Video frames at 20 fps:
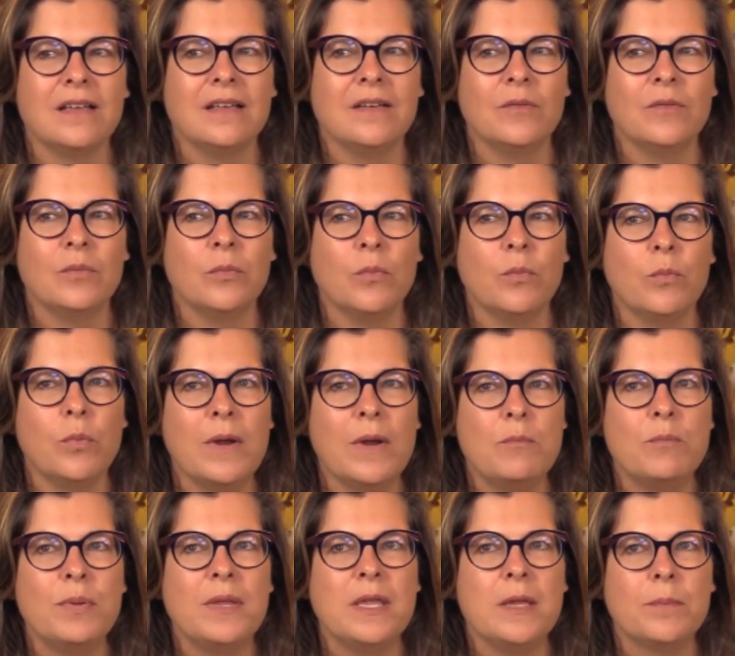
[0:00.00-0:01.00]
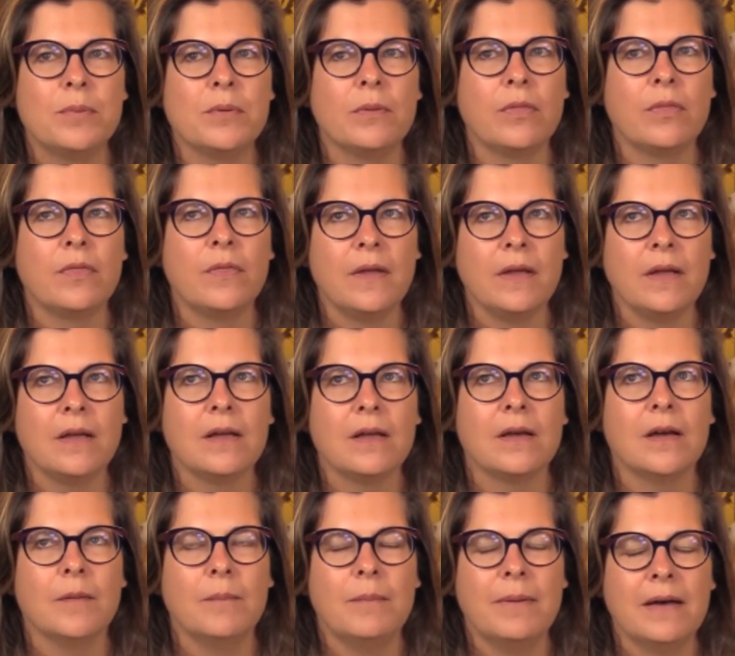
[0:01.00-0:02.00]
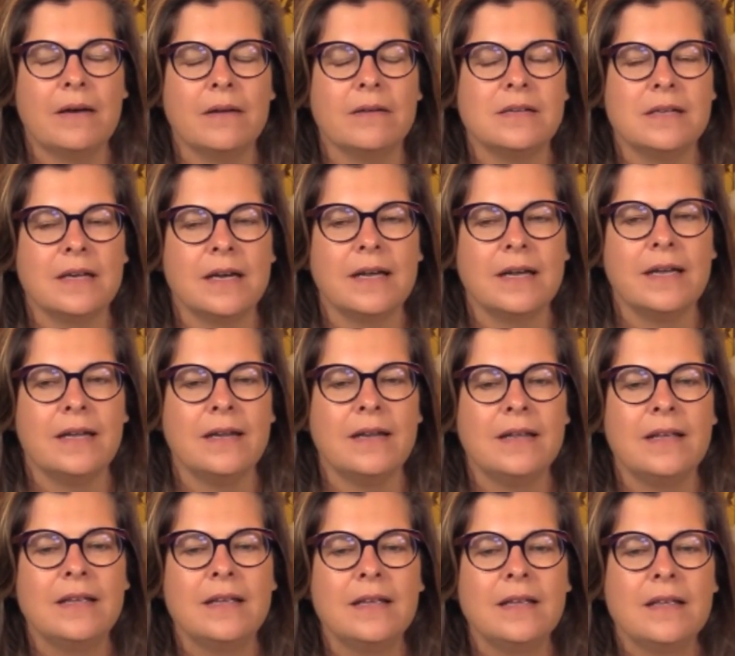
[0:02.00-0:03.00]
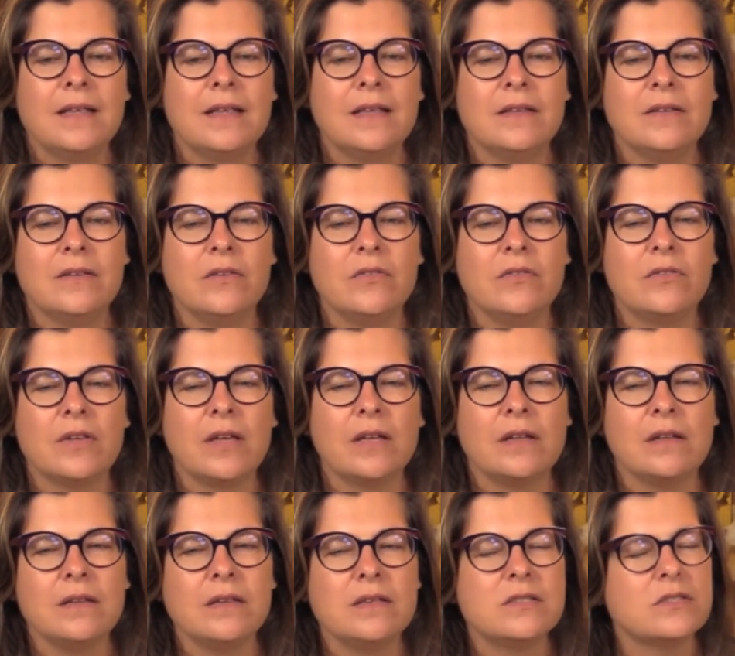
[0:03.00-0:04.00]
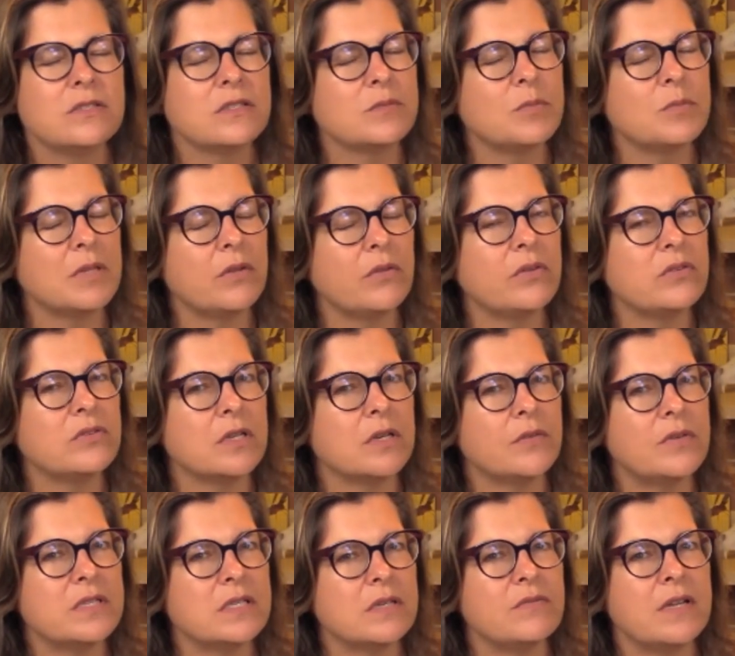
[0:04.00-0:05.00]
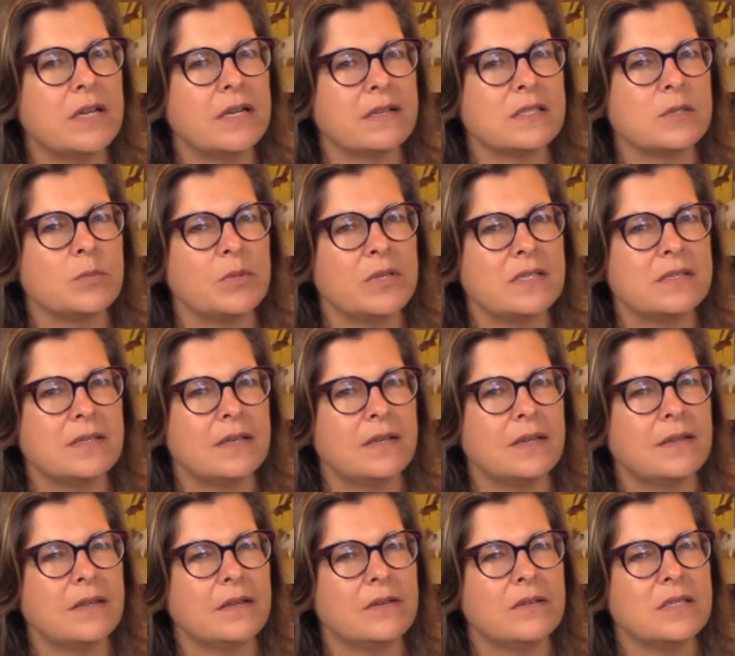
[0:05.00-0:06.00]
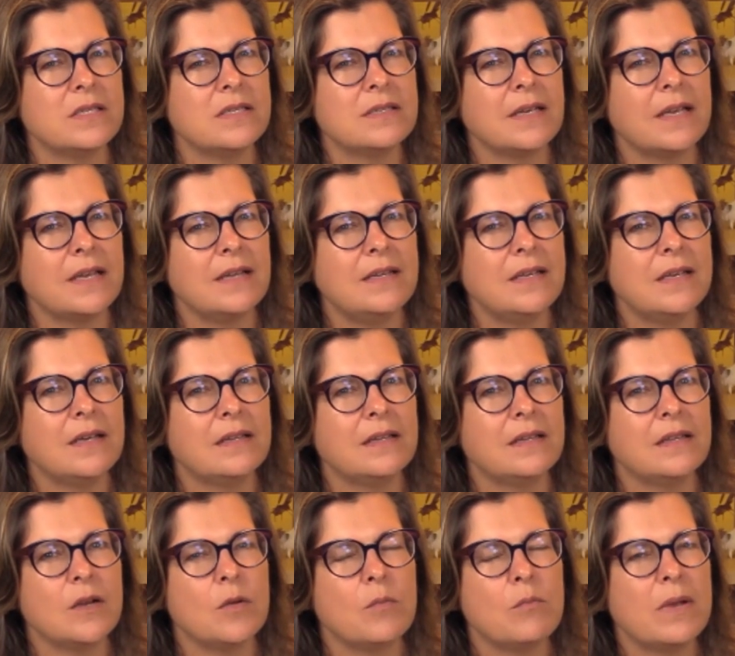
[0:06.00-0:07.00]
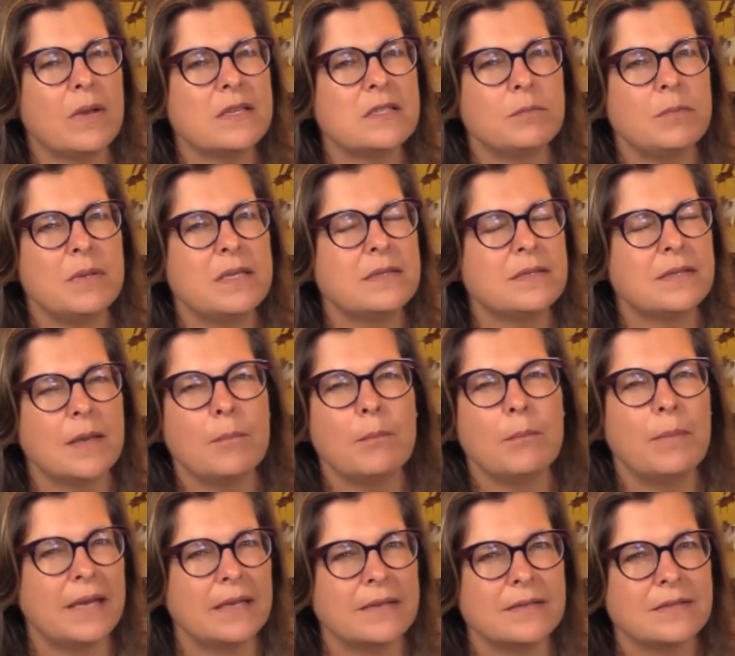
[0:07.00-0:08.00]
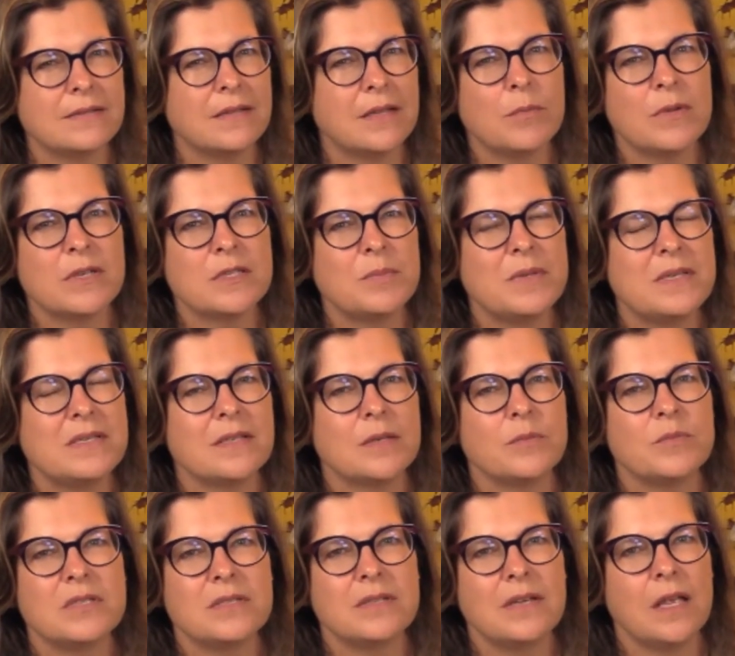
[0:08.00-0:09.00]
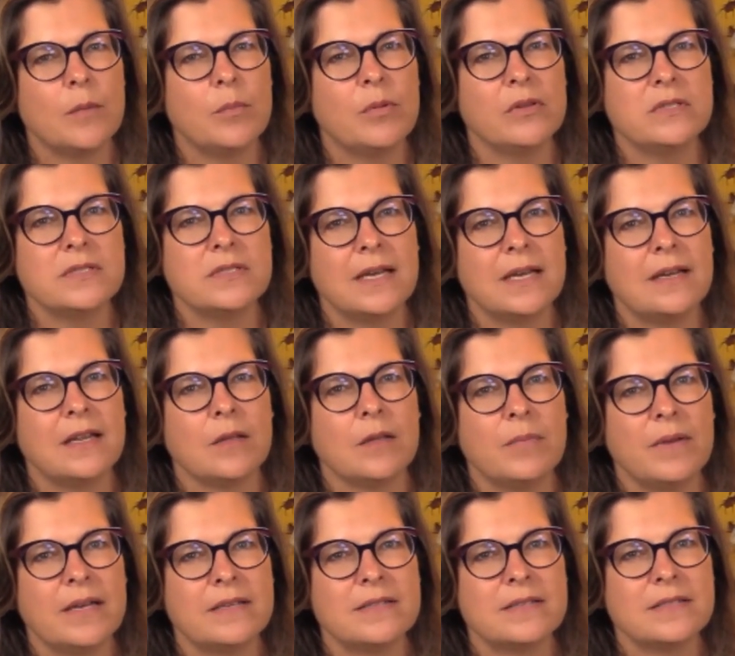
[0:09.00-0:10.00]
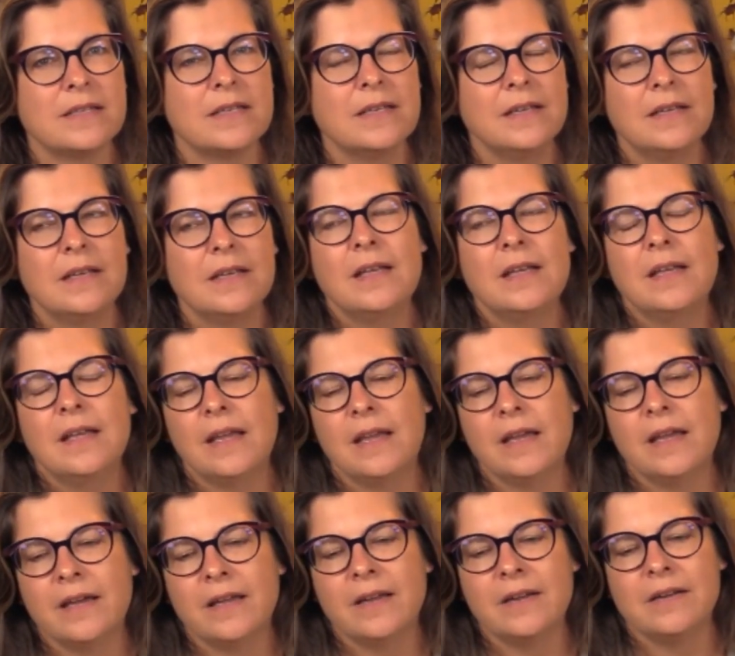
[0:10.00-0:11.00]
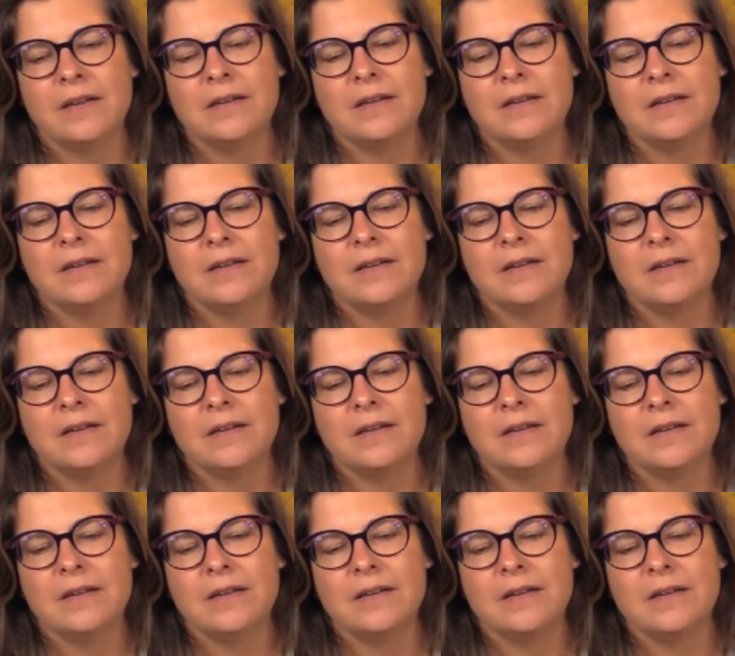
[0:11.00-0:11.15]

when people think about diet is at least just below the surface, if not explicit. There's this idea that there must be some best, there must be some stable, static best. And